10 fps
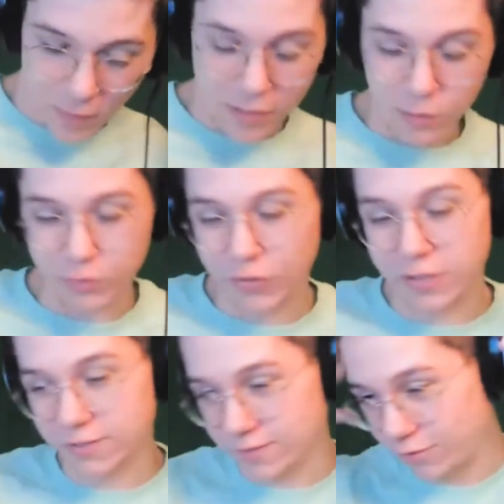I mean, it was
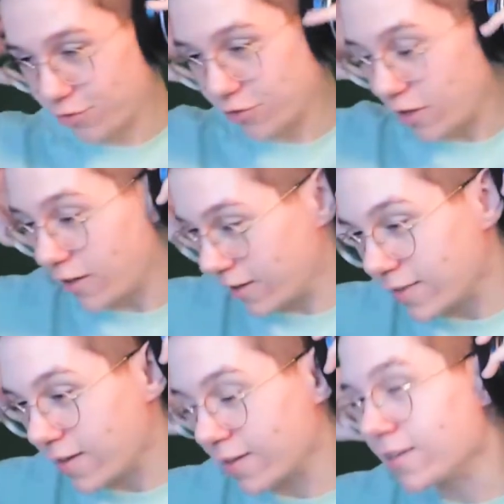fucking flooded
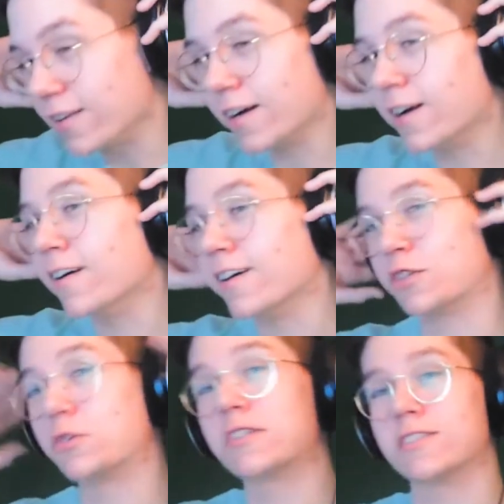in there, and
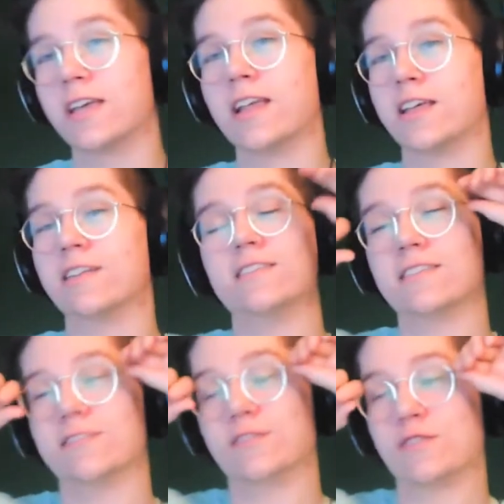Twitch is getting
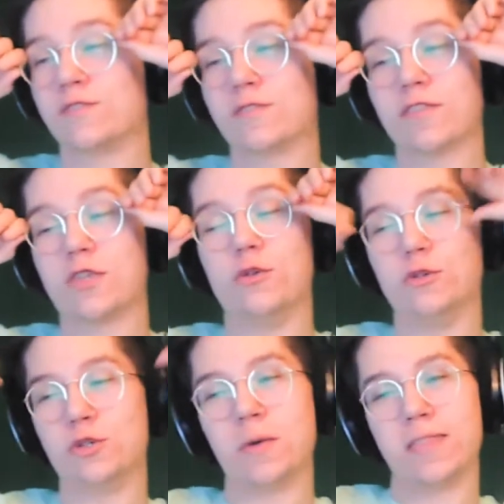
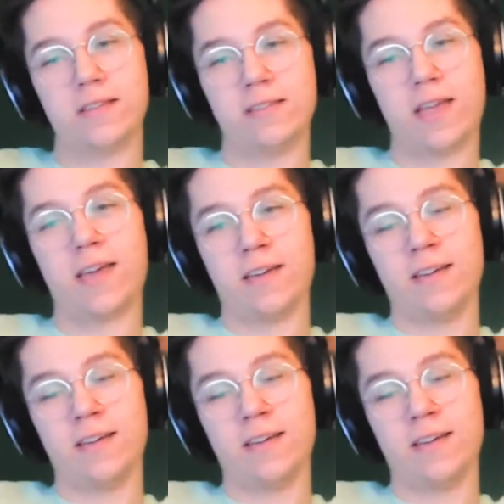huger by the day.